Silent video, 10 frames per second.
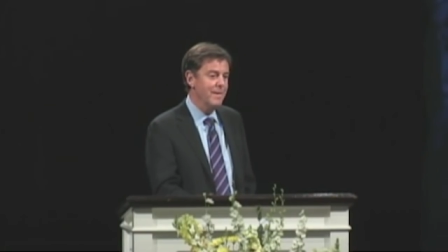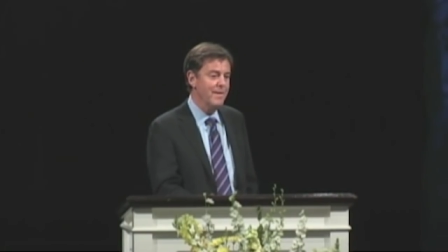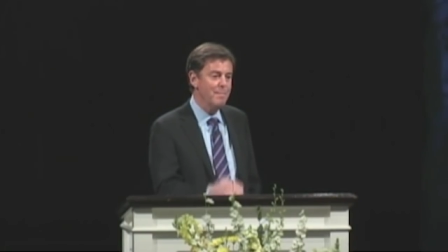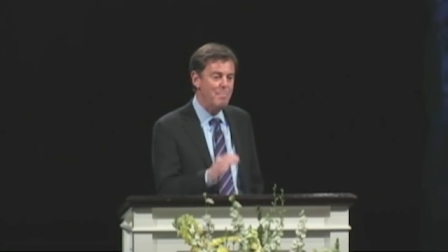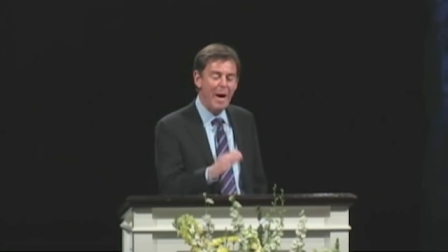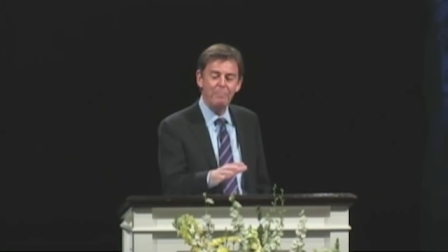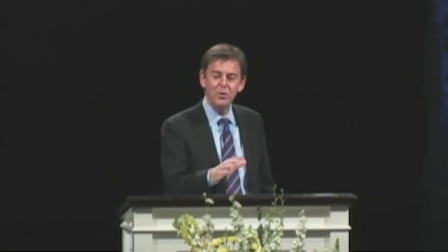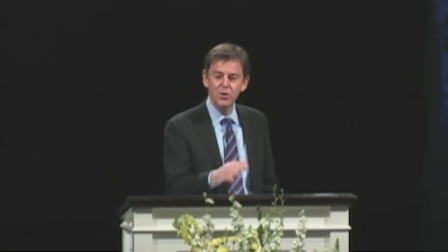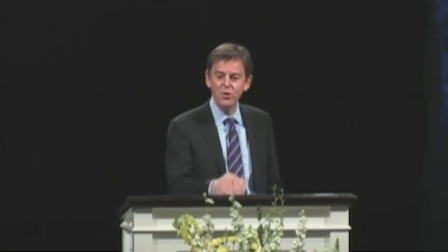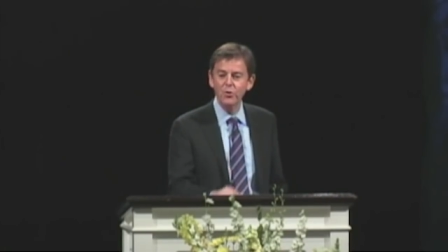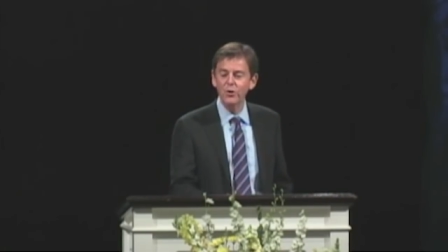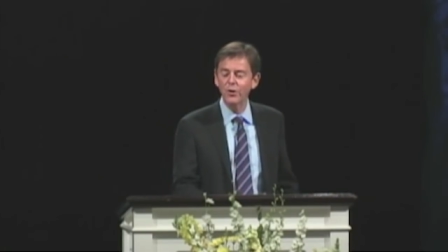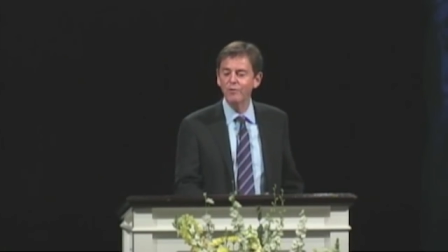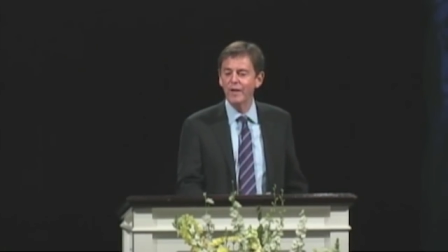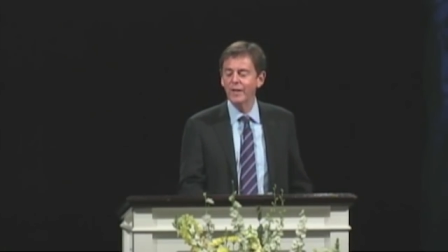And the Baptist
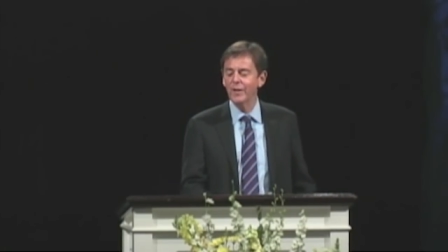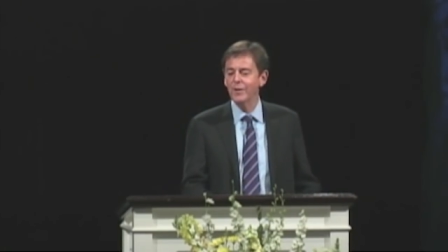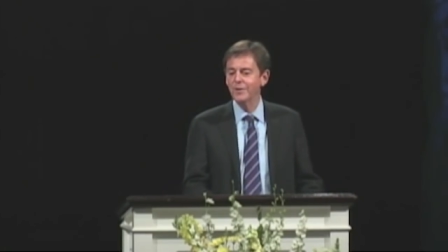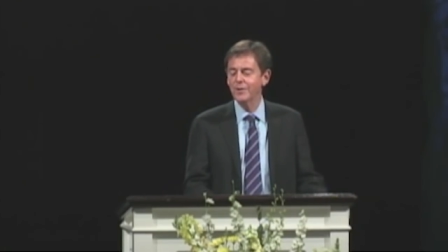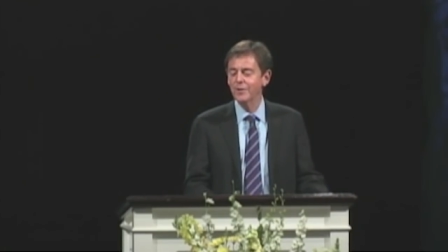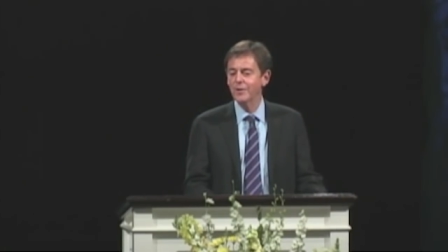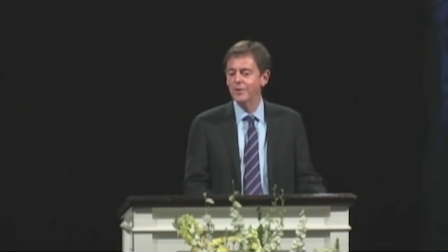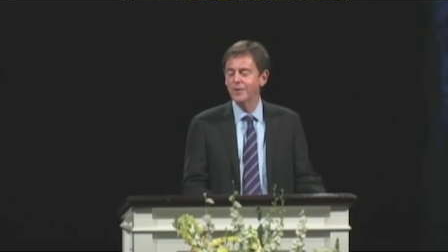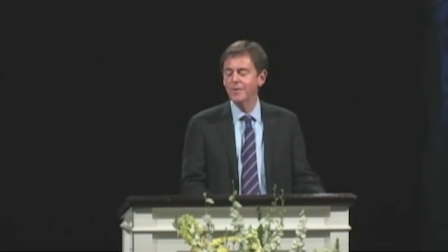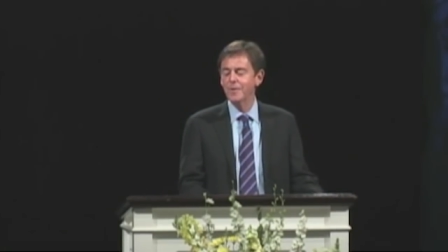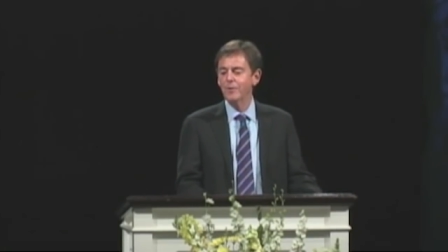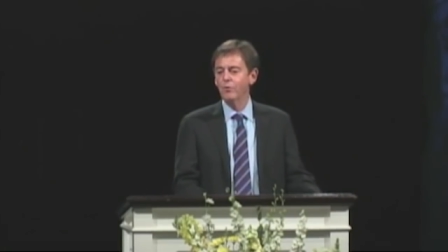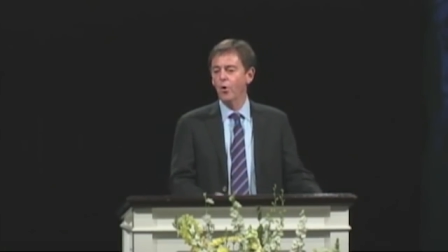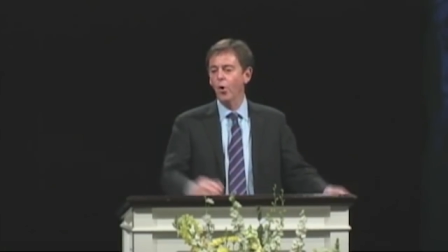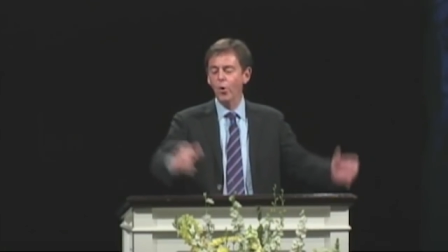Union of England
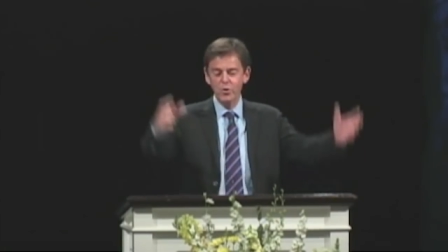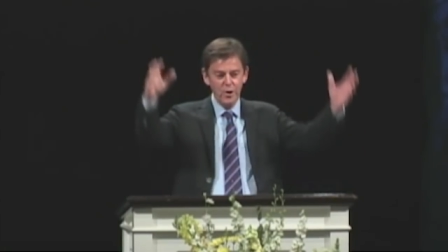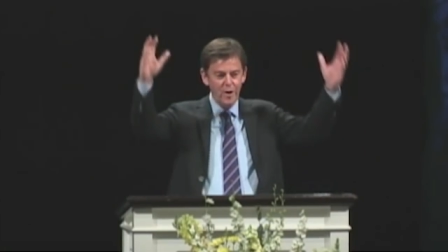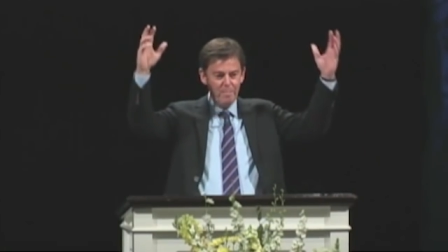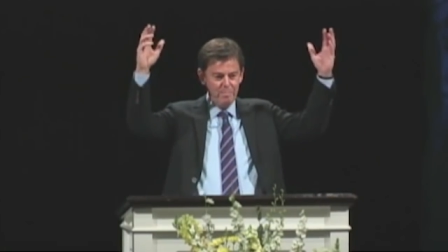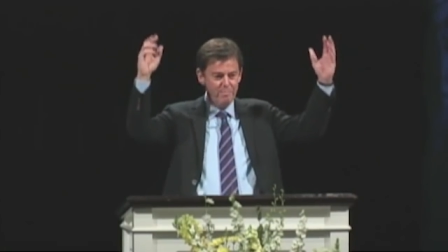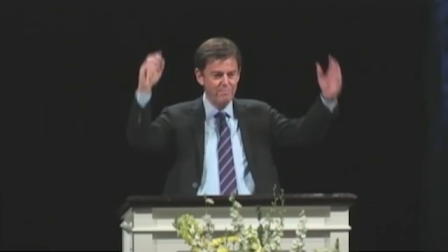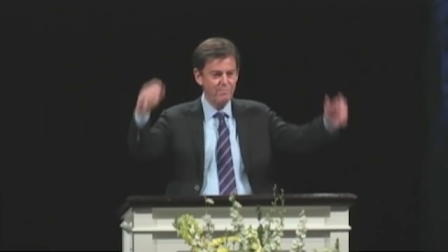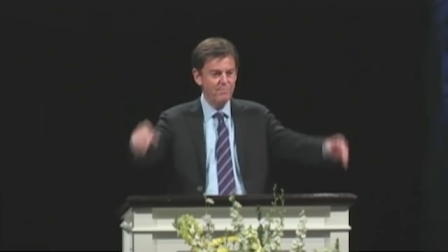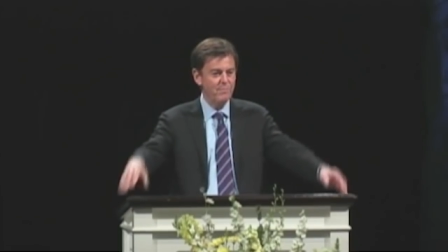rose up